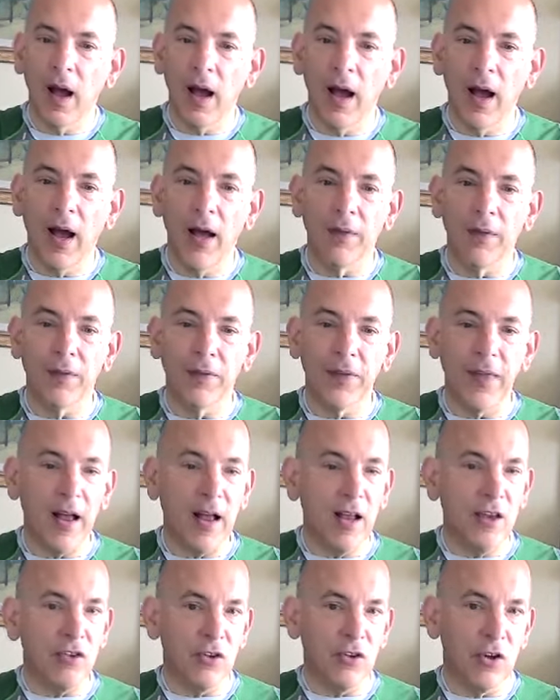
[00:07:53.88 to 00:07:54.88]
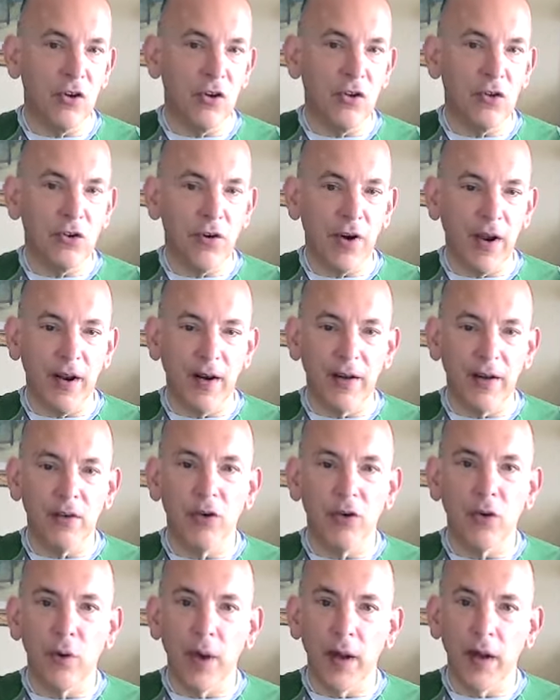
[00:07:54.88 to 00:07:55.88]
And that is a good trailer
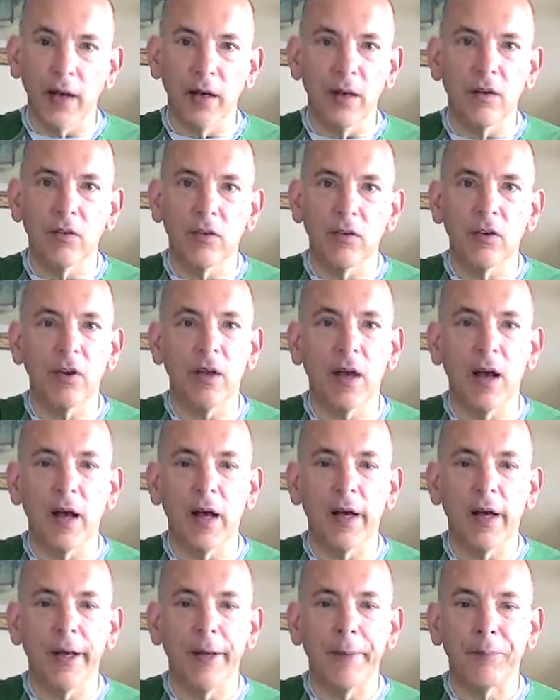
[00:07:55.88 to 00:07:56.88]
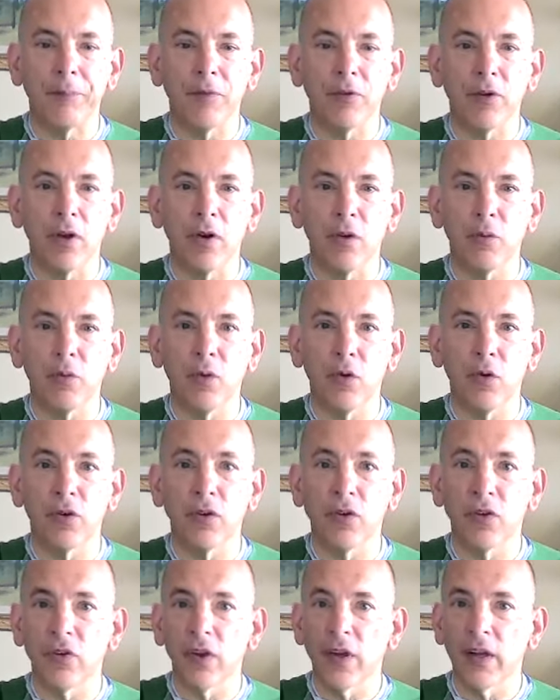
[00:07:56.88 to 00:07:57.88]
to end. So I look forward
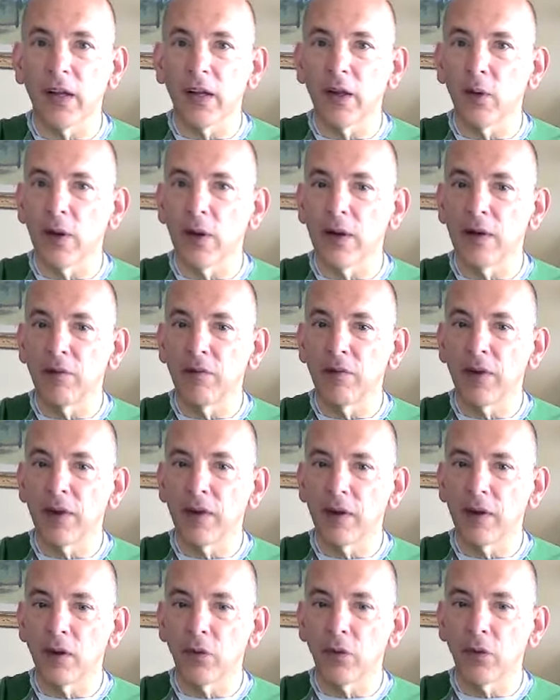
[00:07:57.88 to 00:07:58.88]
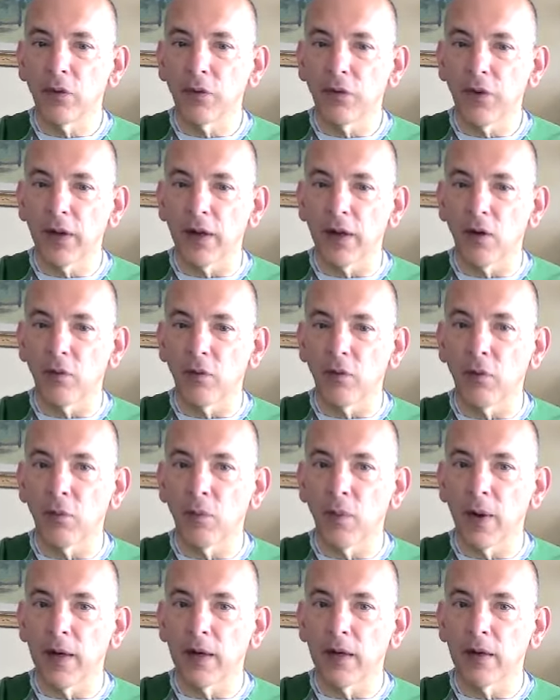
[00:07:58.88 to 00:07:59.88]
to seeing you in video 3 of
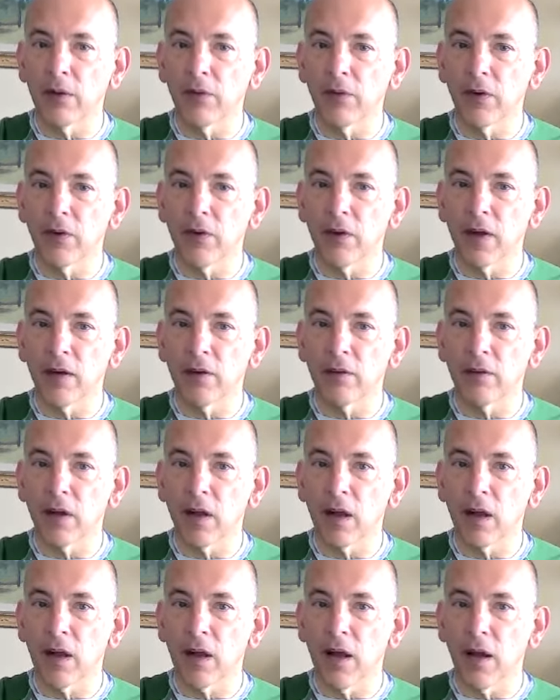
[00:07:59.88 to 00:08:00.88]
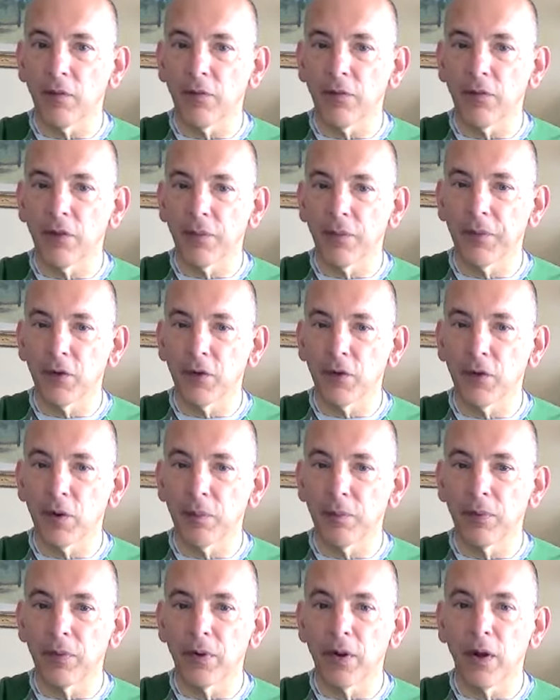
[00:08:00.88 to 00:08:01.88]
when the rotator cuff
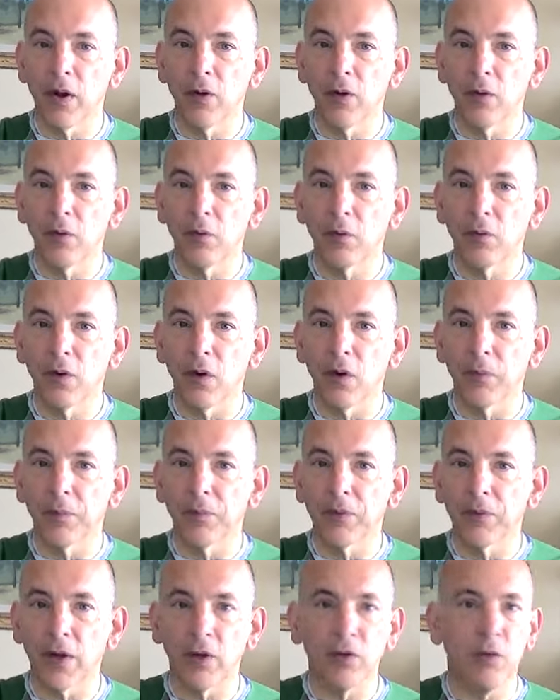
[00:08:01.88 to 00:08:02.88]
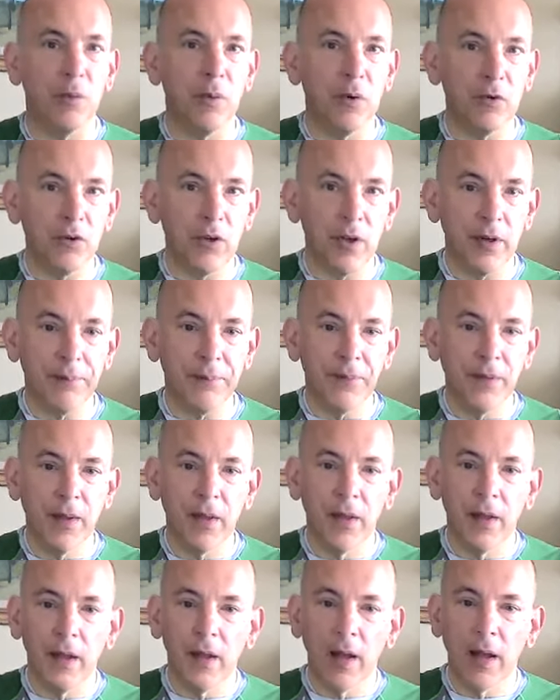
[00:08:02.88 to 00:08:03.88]
group go wrong. Thanks for watching,
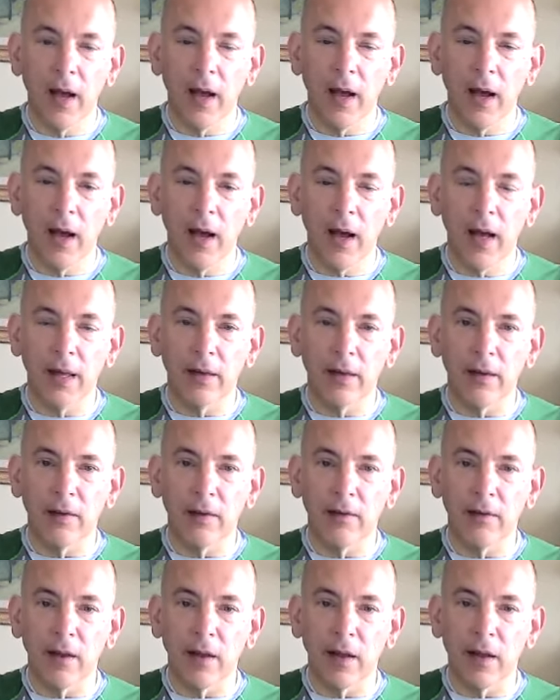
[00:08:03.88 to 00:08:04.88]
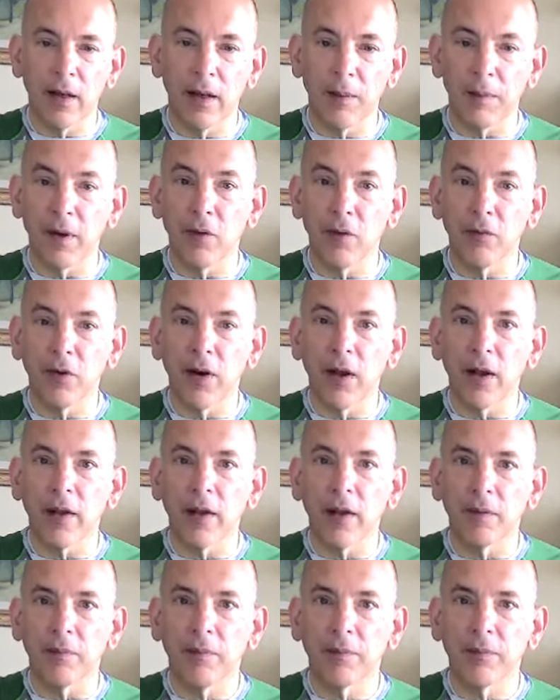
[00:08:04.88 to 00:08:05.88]
and let me know if you like
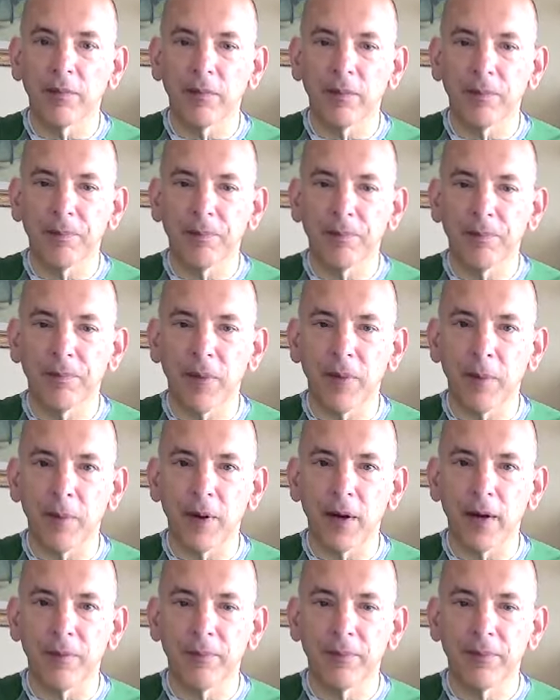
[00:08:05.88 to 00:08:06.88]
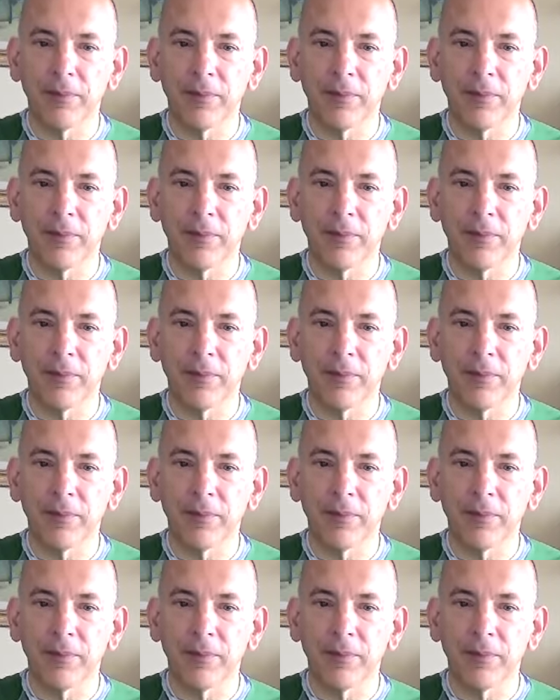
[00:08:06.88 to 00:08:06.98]
it. Bye-bye.